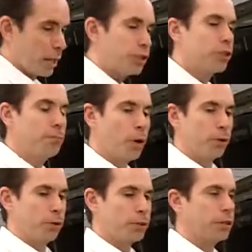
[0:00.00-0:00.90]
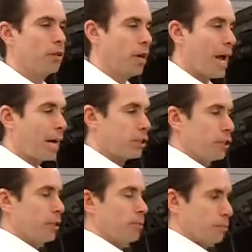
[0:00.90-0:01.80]
electric motors
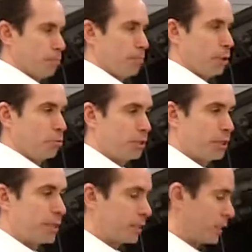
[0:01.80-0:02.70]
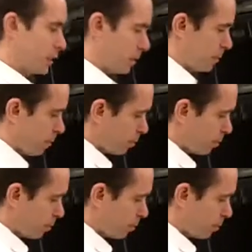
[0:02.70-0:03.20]
actually build resistance,